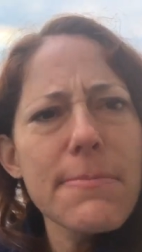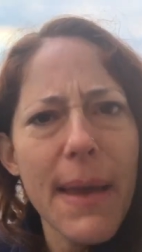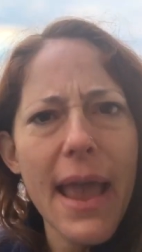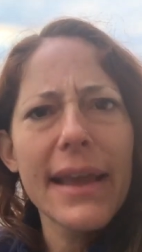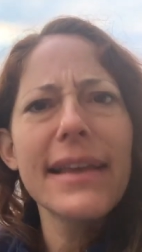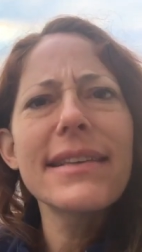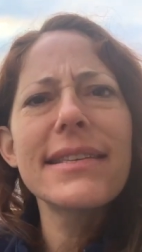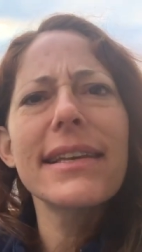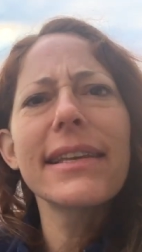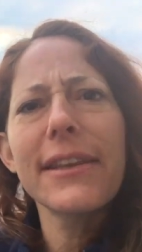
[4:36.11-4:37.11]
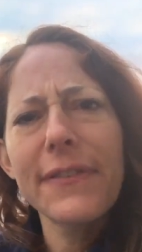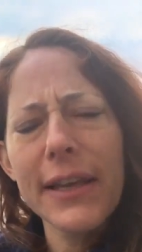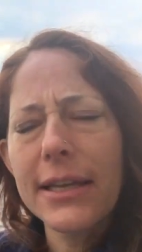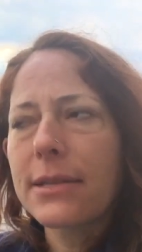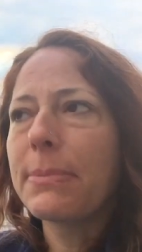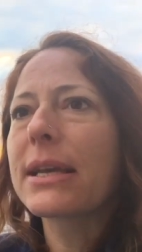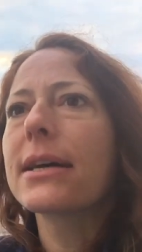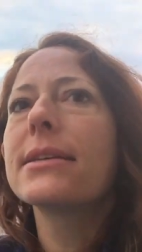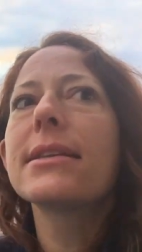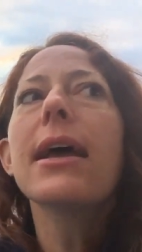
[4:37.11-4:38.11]
Bay is significant
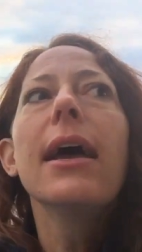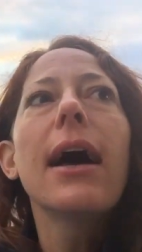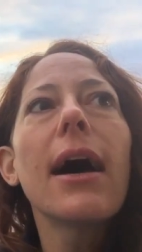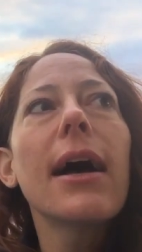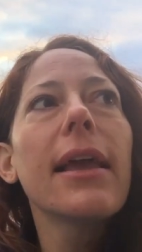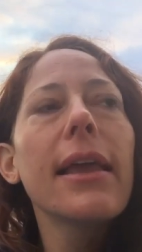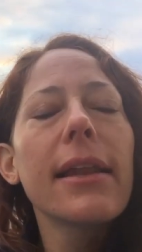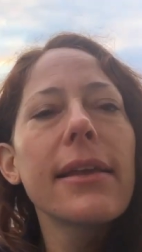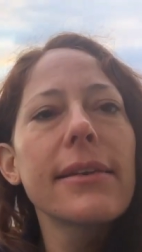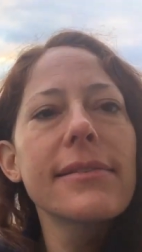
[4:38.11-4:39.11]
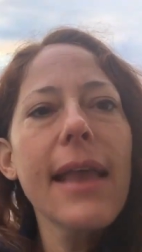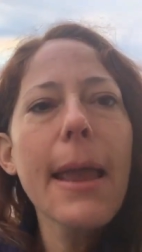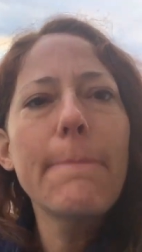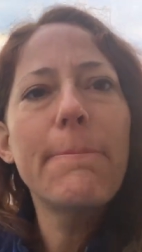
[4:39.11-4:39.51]
because uh, it is a